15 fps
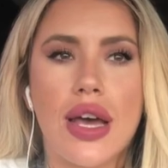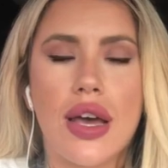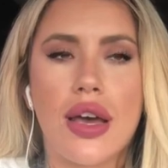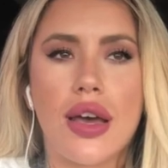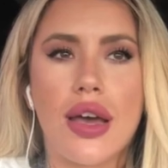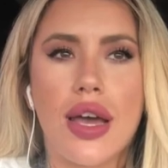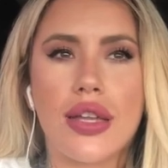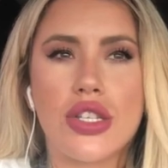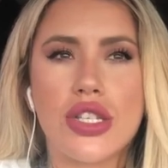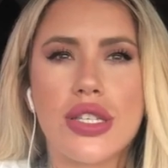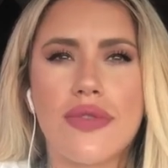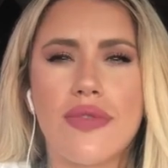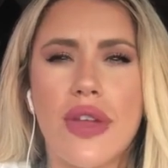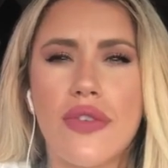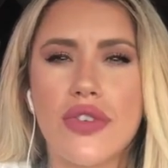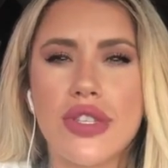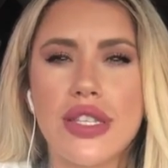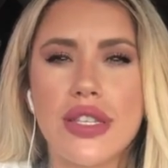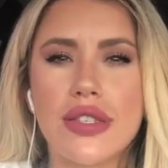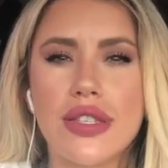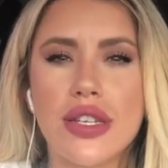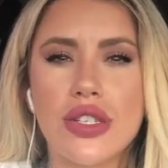I just have never
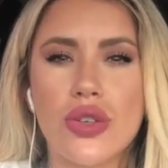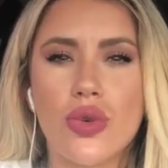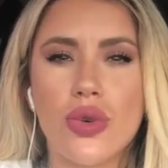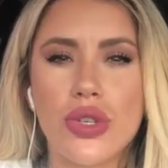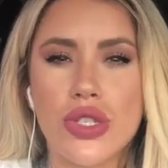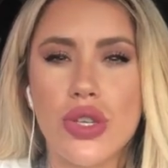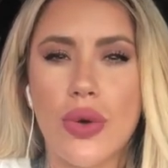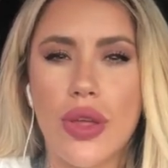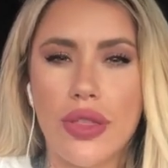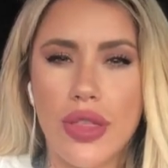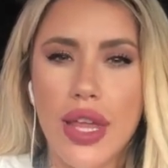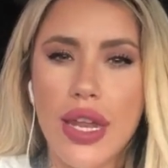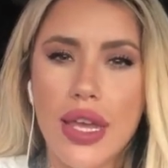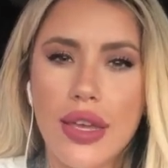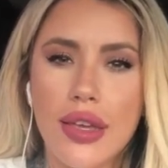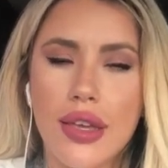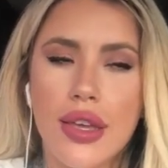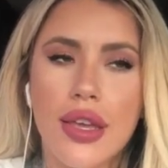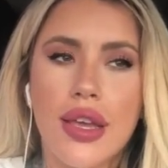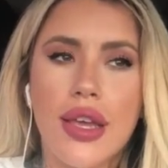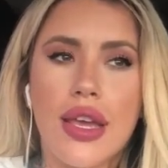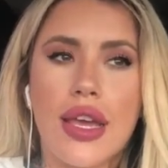seen such a horse so athletic
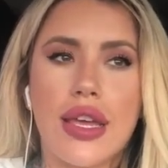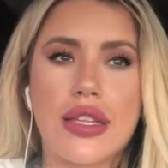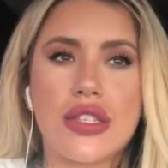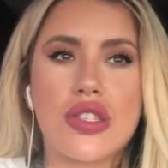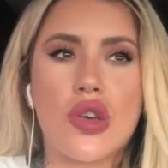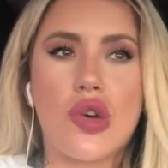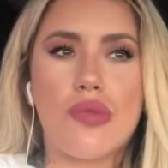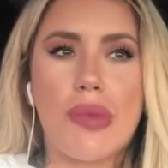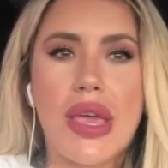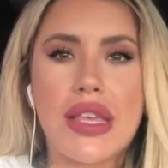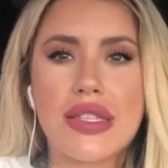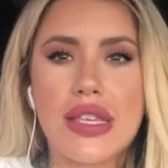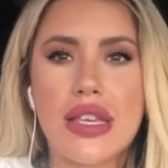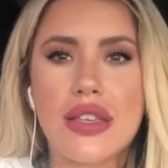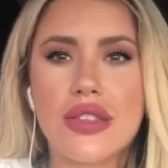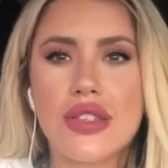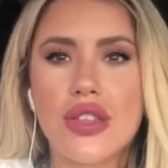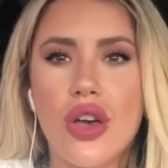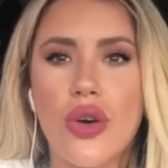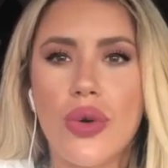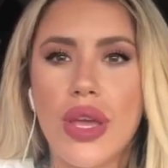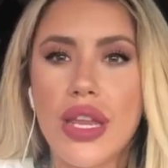and so amazing.
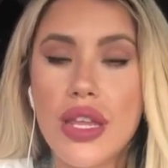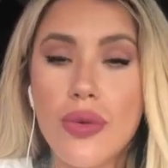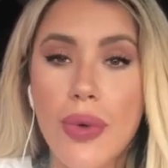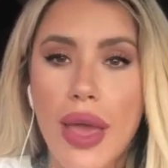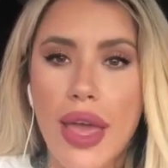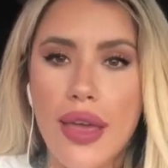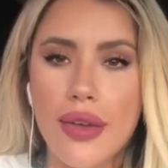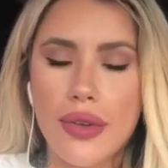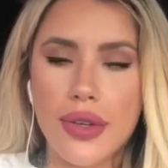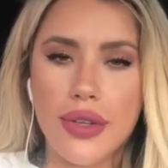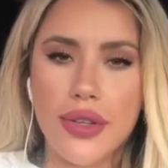So anyway,